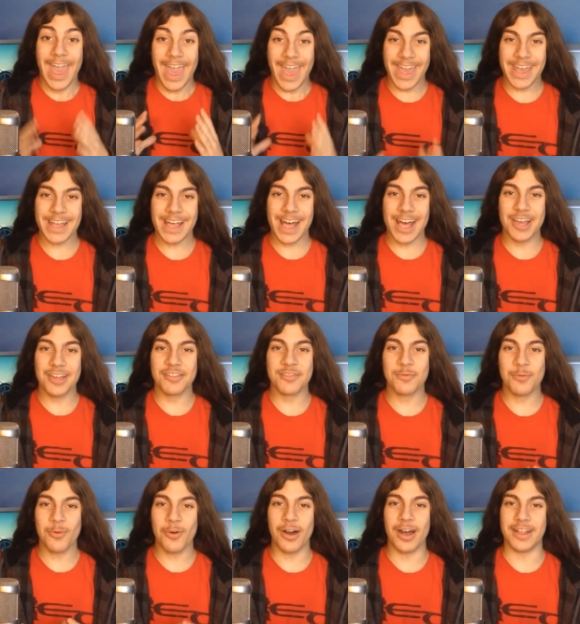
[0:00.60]
Hey
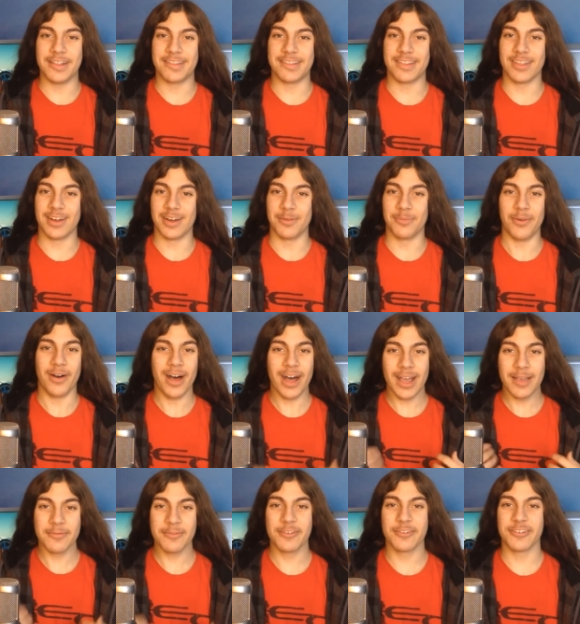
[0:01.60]
guys, what's up?
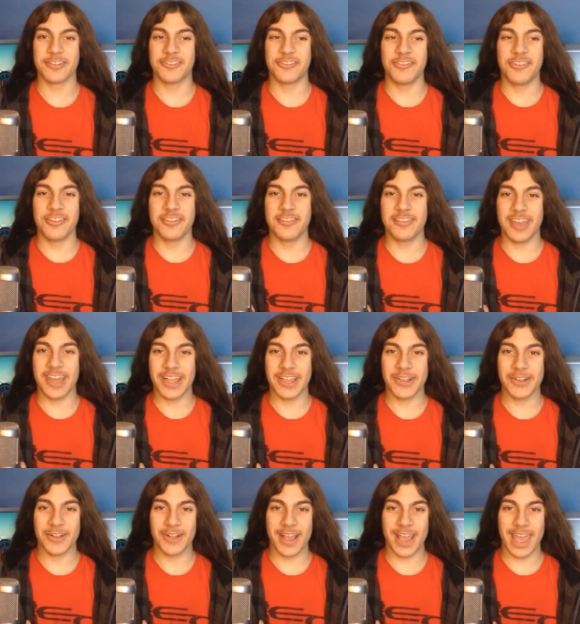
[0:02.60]
I'm Christian
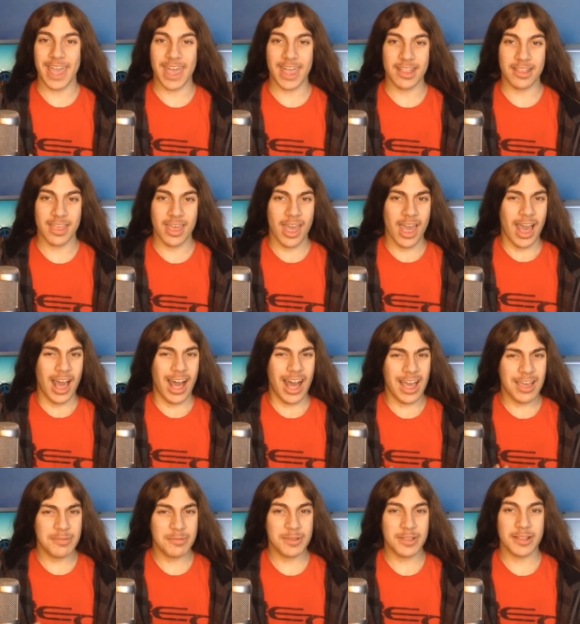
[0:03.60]
Taylor and
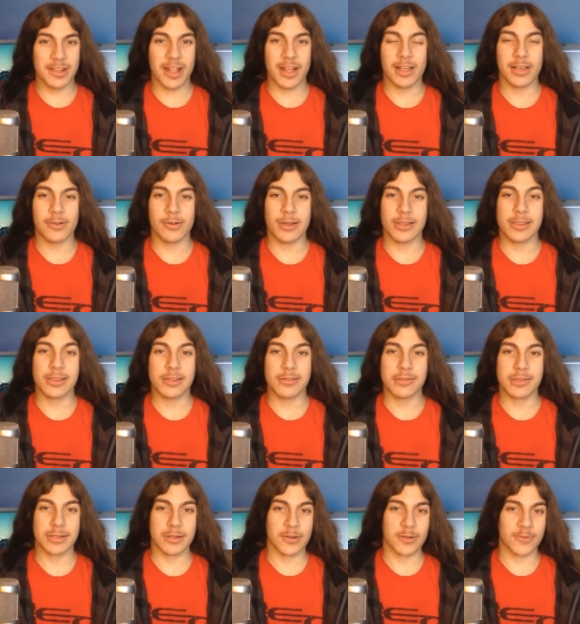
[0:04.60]
I've been an iOS
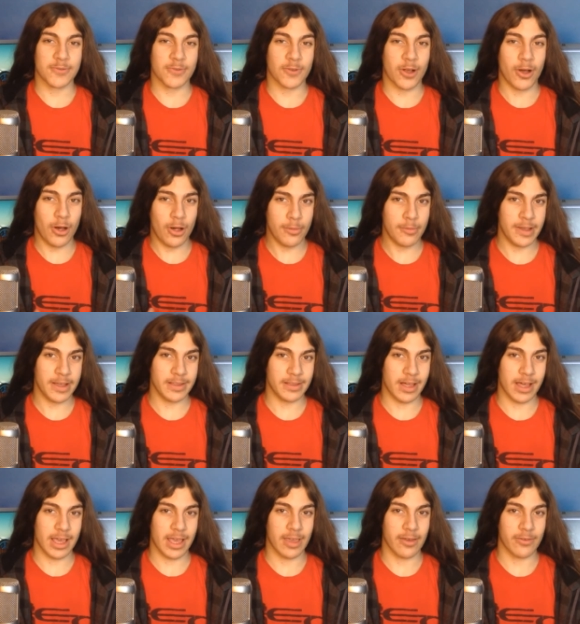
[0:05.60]
user for all my
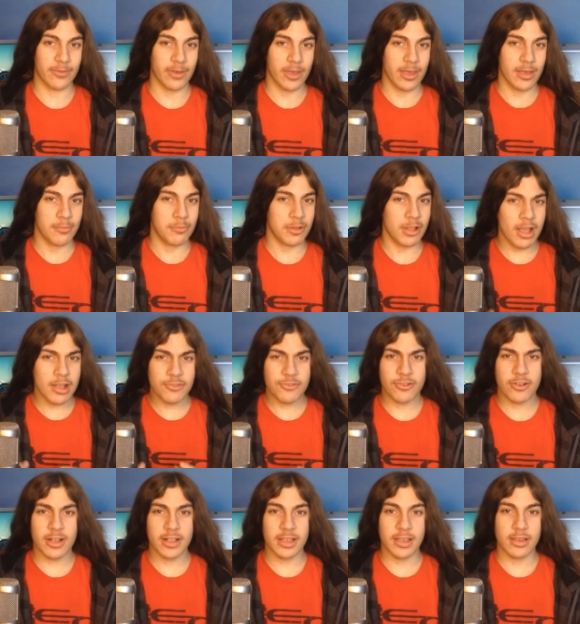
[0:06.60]
life, but I
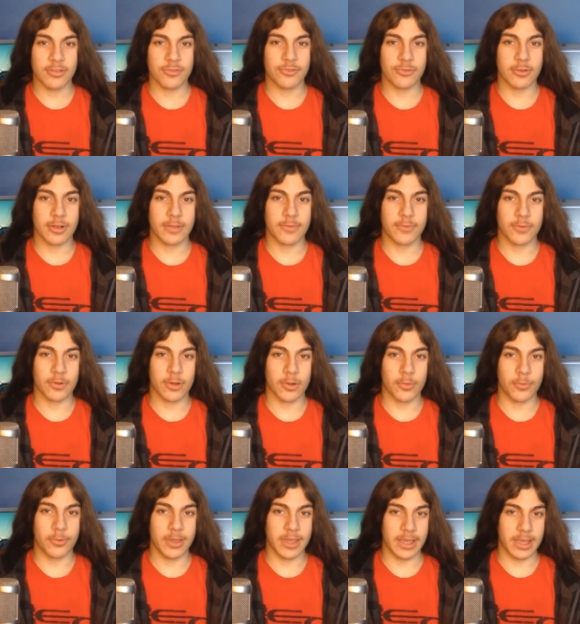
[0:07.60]
tried Android for a
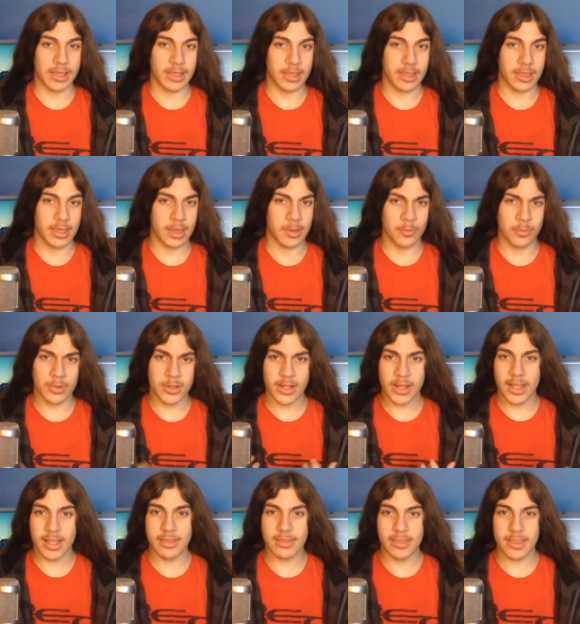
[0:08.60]
week. And what
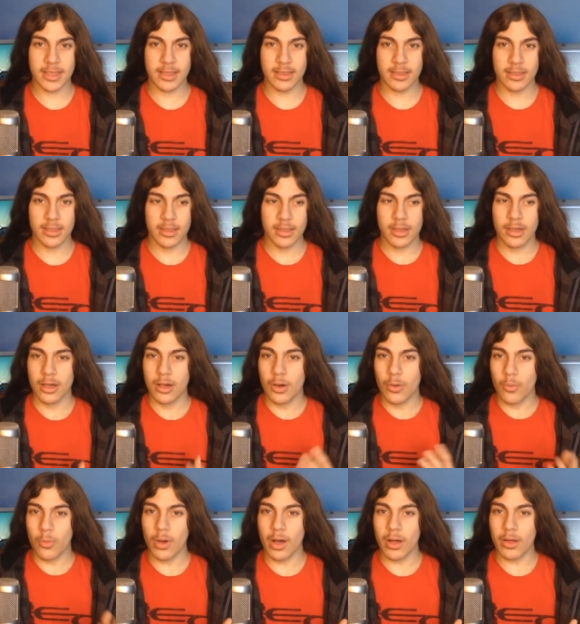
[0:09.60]
did I think?
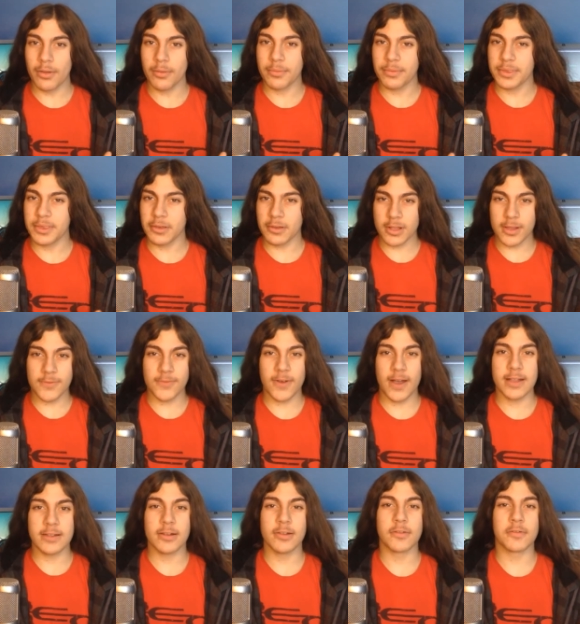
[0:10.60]
Well, you're going to
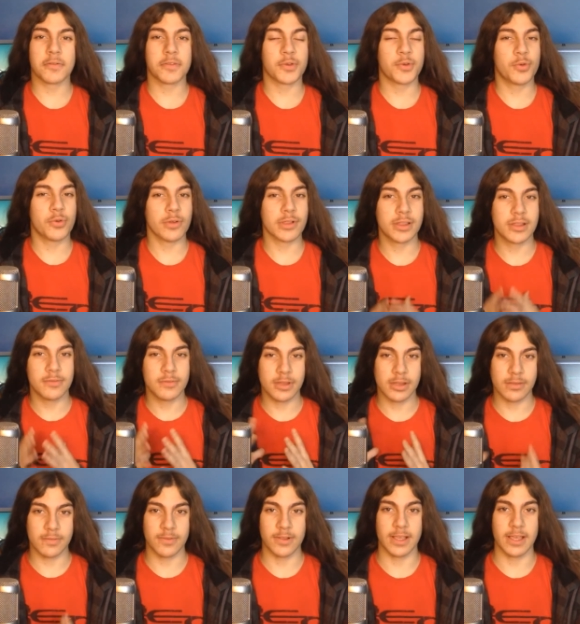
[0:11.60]
find out over the course of
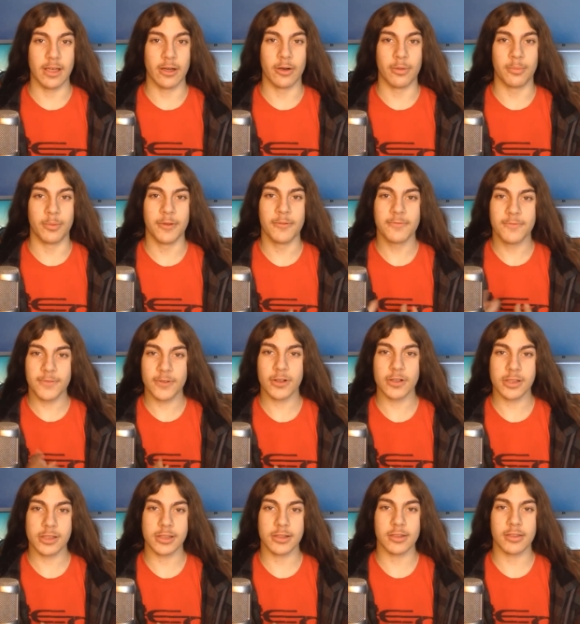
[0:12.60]
this video, but
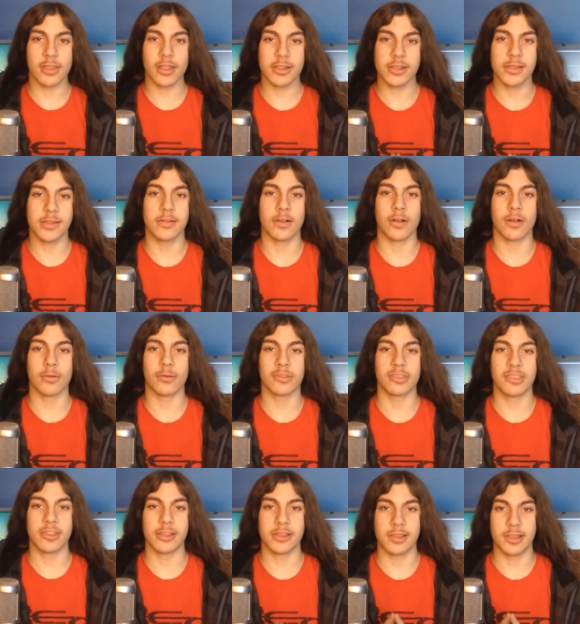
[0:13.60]
first let's start
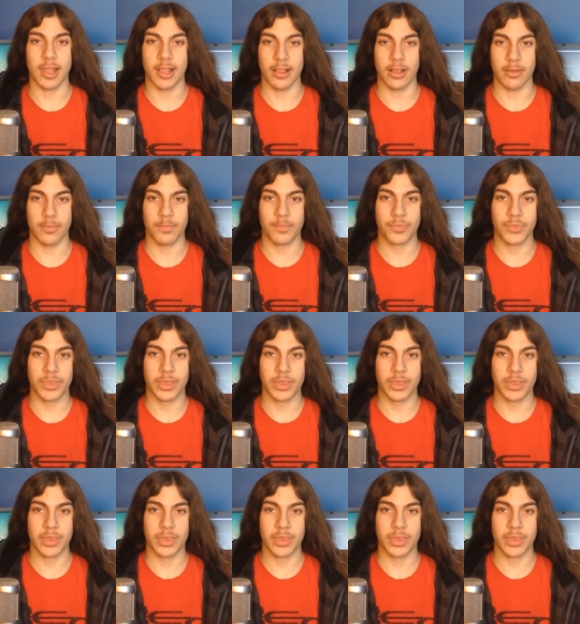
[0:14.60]
with the setup.